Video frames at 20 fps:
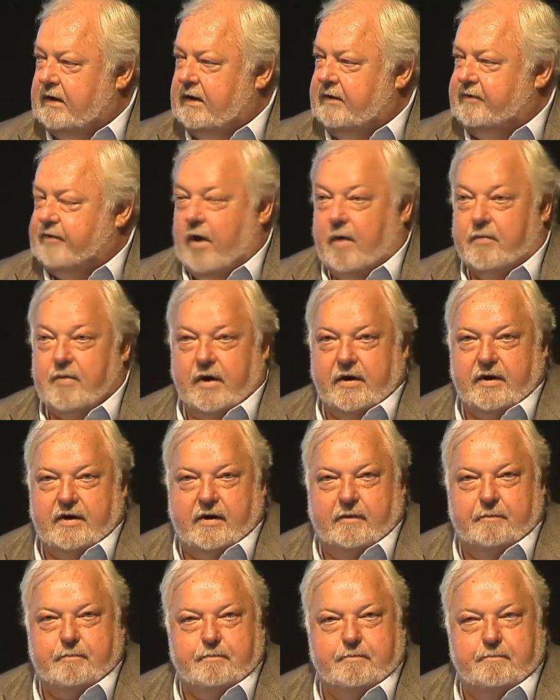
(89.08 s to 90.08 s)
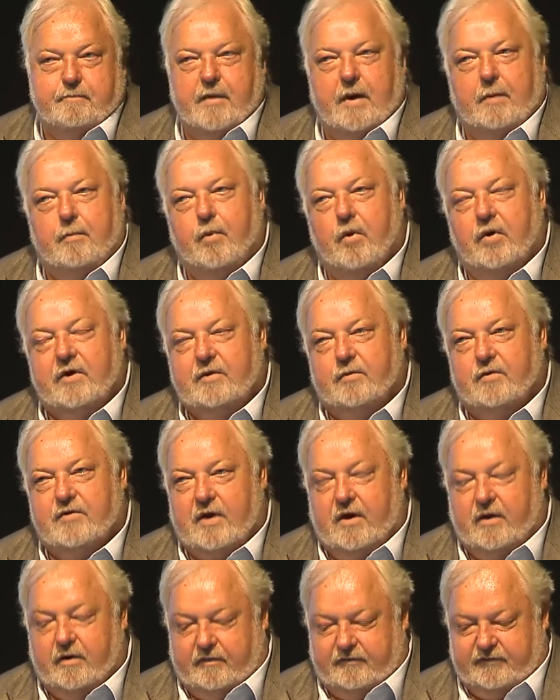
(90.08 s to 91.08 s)
So I'm not going to bore you with a
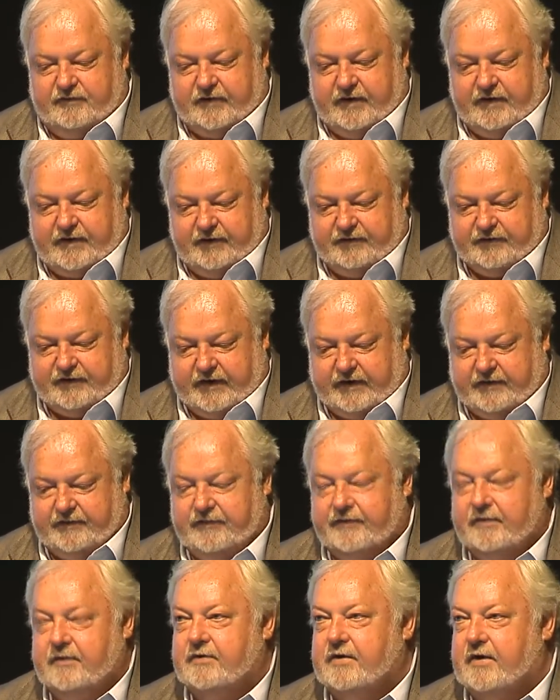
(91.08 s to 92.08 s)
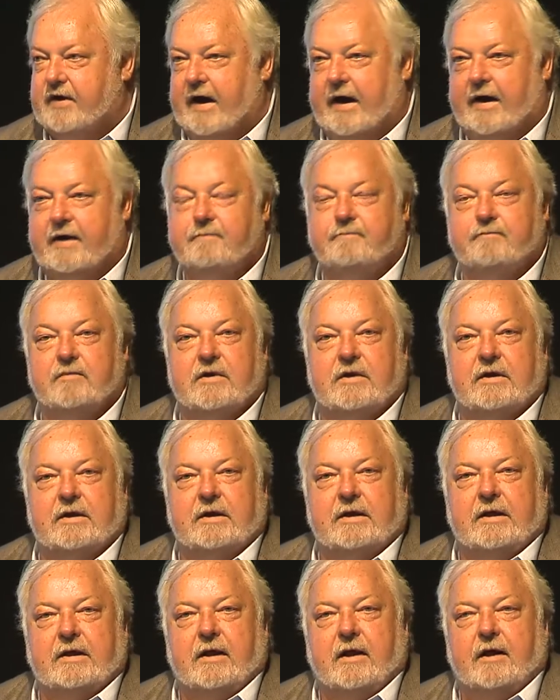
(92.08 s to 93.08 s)
lot of statistics today.
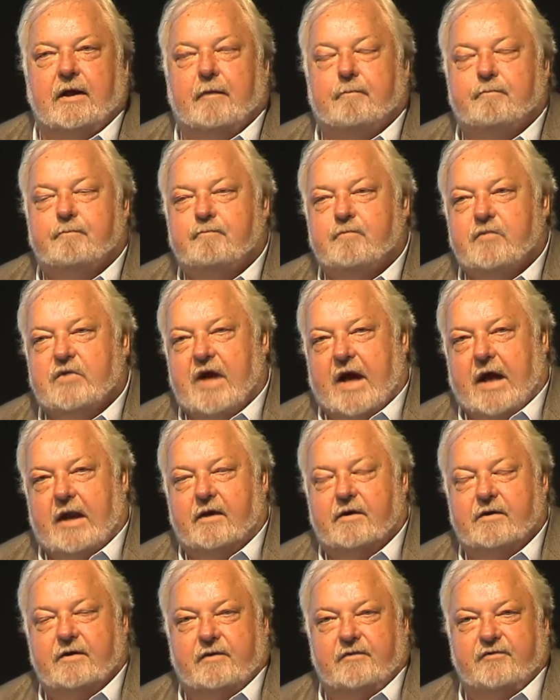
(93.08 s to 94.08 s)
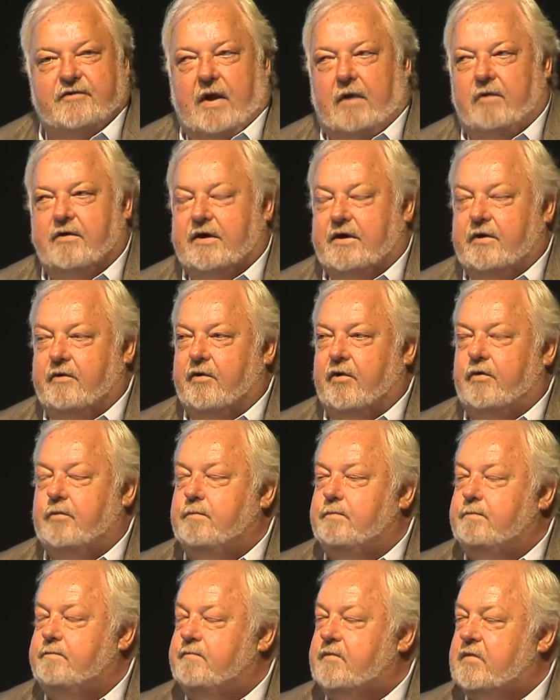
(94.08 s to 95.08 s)
The Allen Consulting
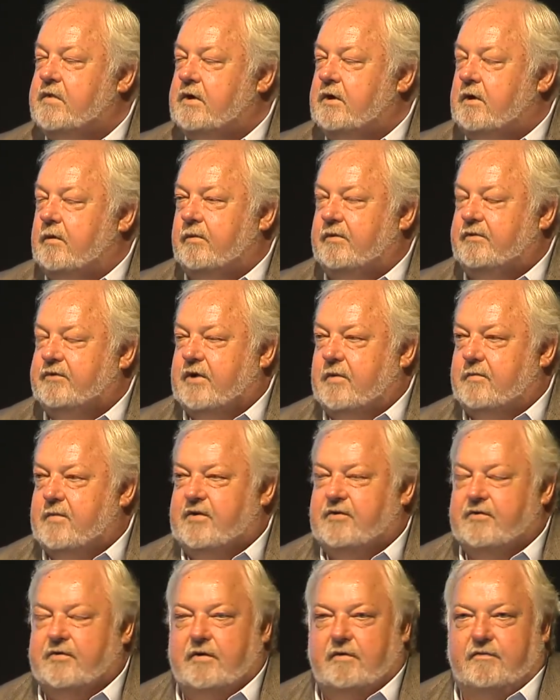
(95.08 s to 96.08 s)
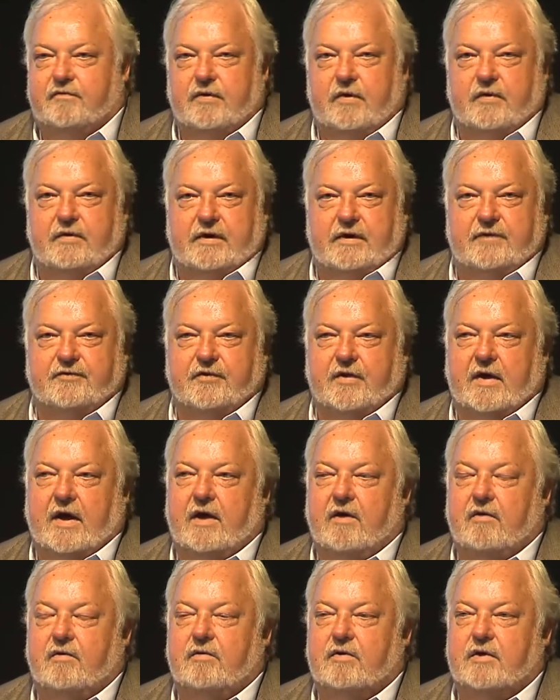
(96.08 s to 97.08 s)
Group was commissioned a few years
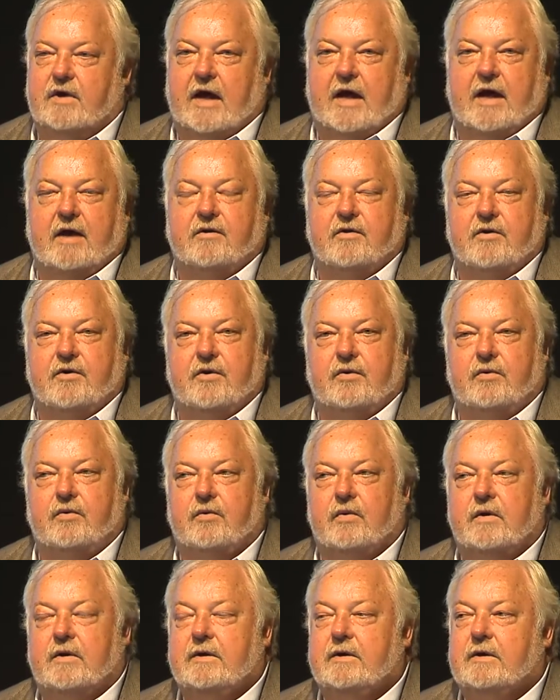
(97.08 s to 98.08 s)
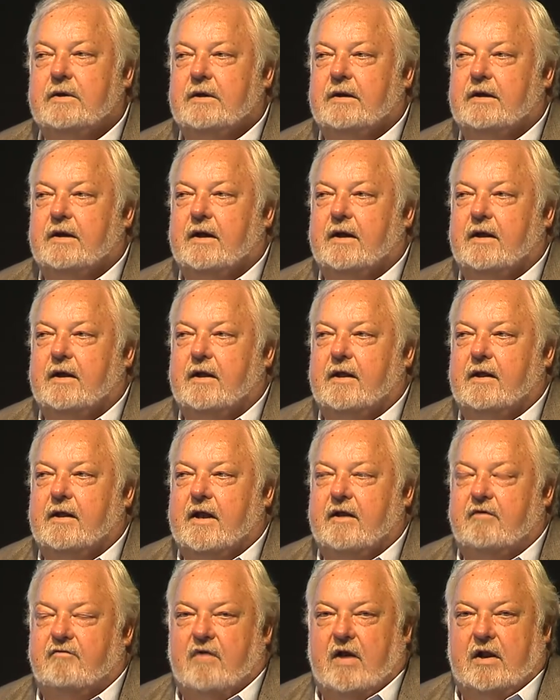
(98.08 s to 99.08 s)
ago now to do
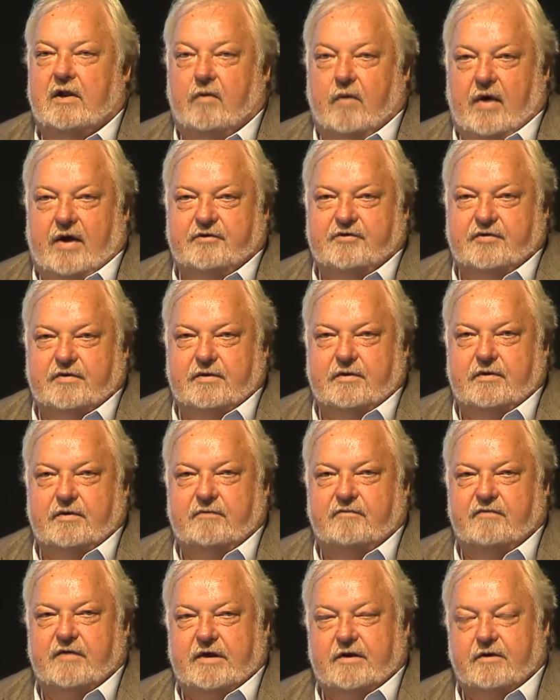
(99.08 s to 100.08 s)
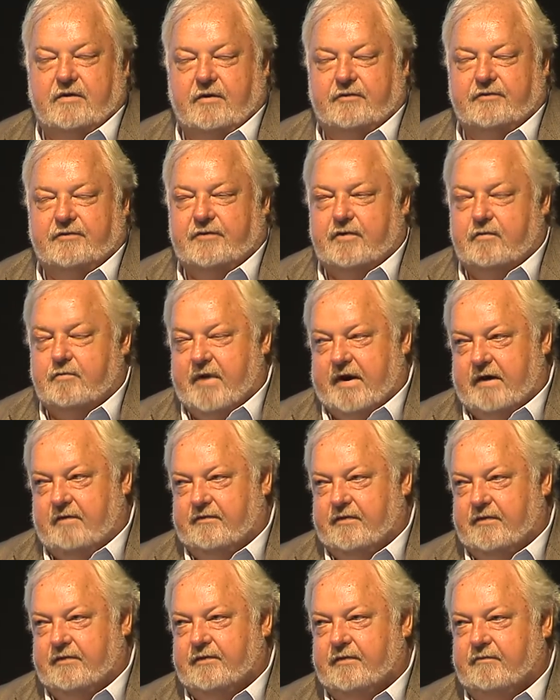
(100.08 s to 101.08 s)
an evaluation of the costs and
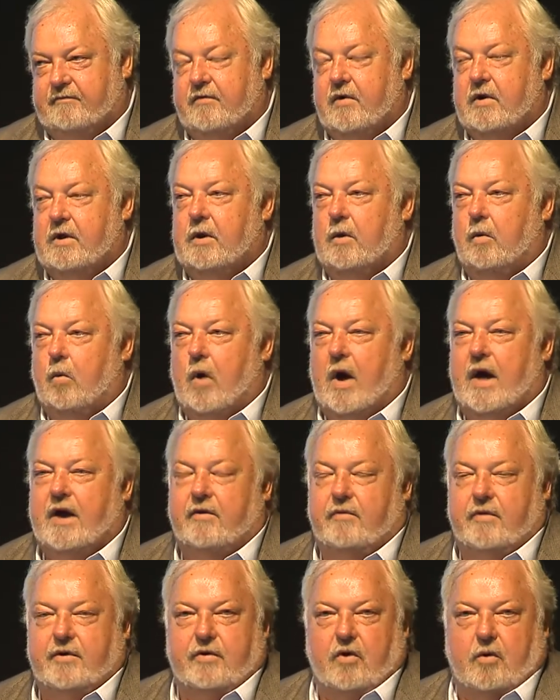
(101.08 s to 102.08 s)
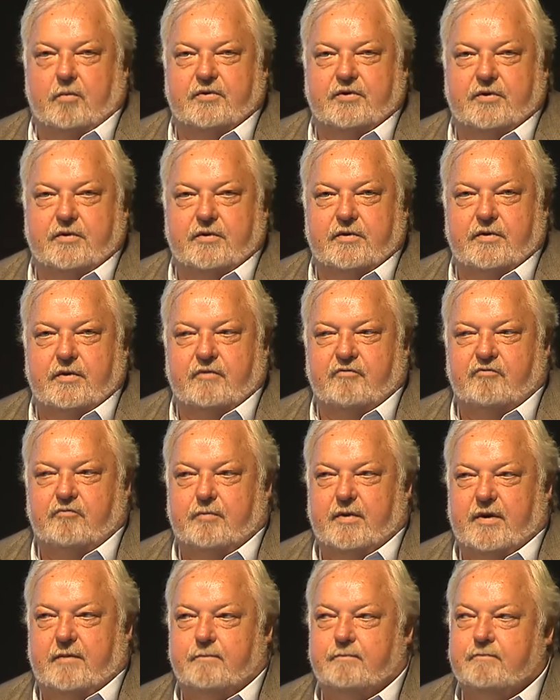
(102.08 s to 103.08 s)
benefits of wider adoption of
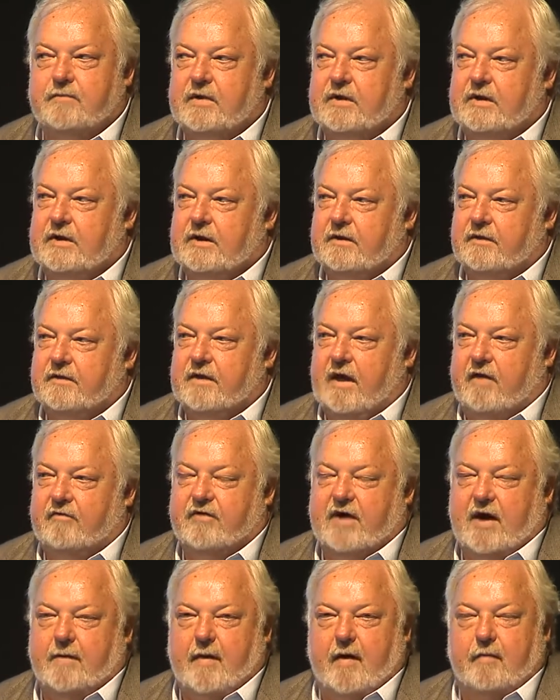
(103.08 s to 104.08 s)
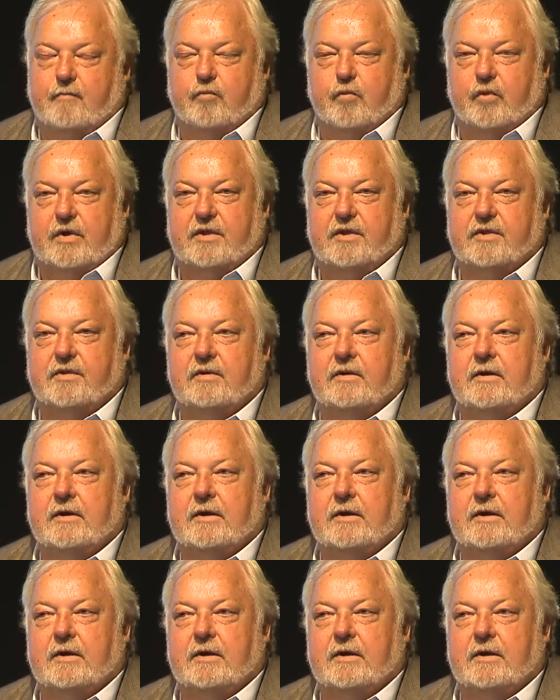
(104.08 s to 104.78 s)
BIM, and they've come up with